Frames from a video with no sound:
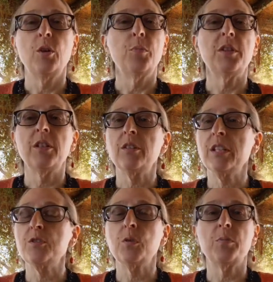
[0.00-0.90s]
but they'll
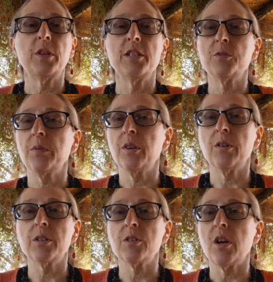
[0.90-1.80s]
get to a place where they're
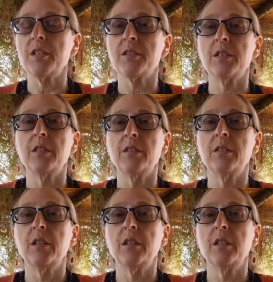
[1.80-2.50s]
exhausted,